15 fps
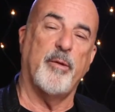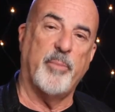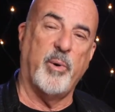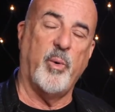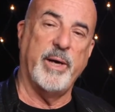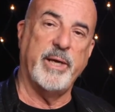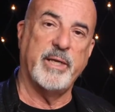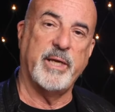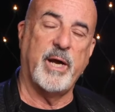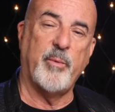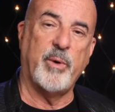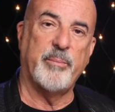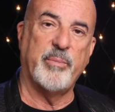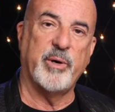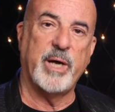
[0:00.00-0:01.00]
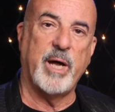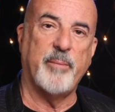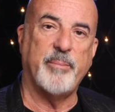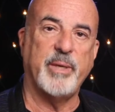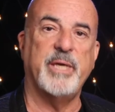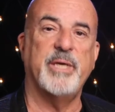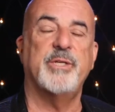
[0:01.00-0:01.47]
point that I want to bring
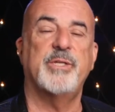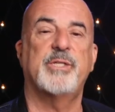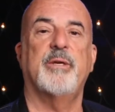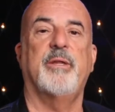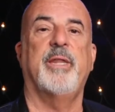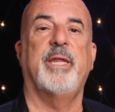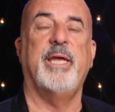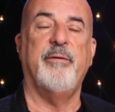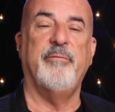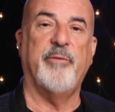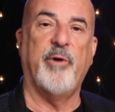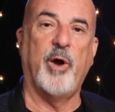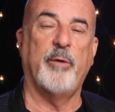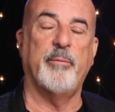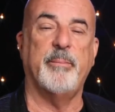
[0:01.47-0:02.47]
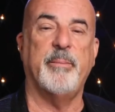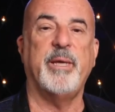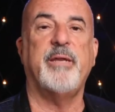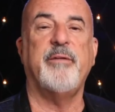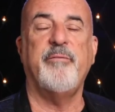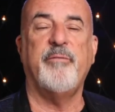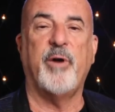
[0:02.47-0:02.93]
up is the environment.
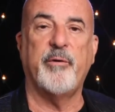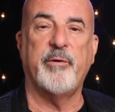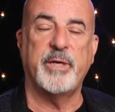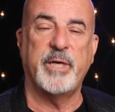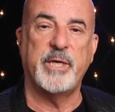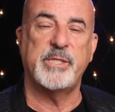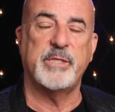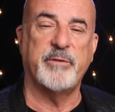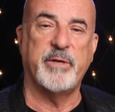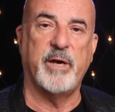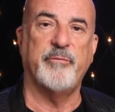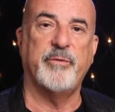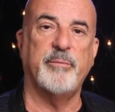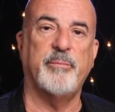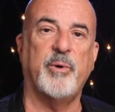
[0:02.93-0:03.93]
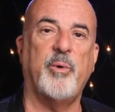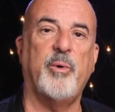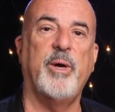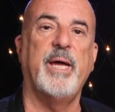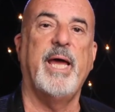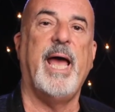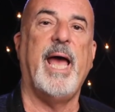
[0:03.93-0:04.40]
Make the environment nice and
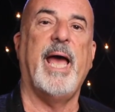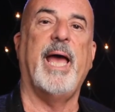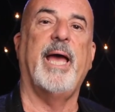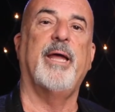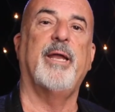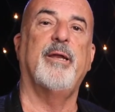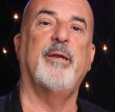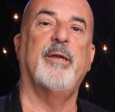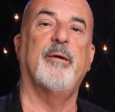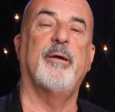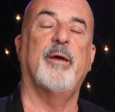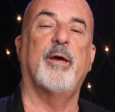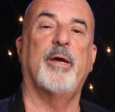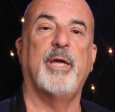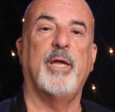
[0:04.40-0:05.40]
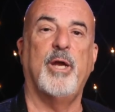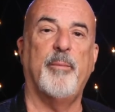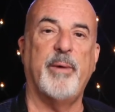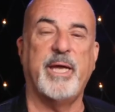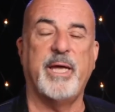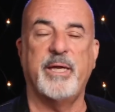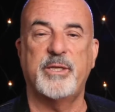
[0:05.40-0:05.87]
comfortable, and you know,
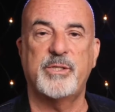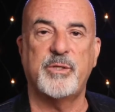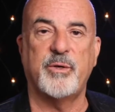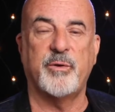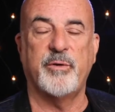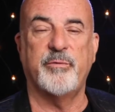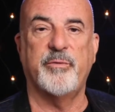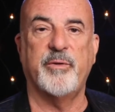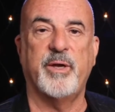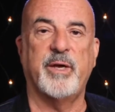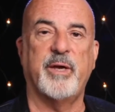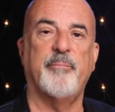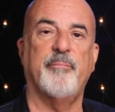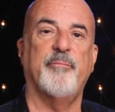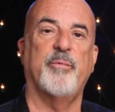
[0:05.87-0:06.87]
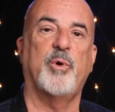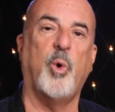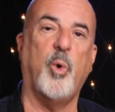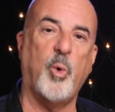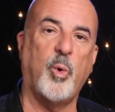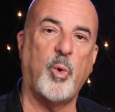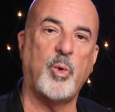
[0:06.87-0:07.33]
make it sort of
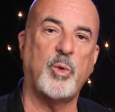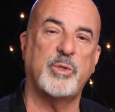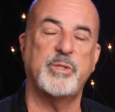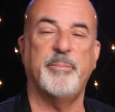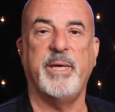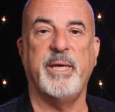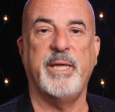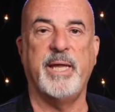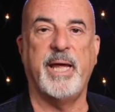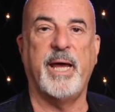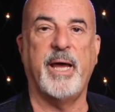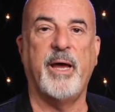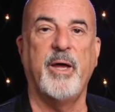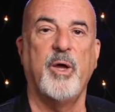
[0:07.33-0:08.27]
cool to be there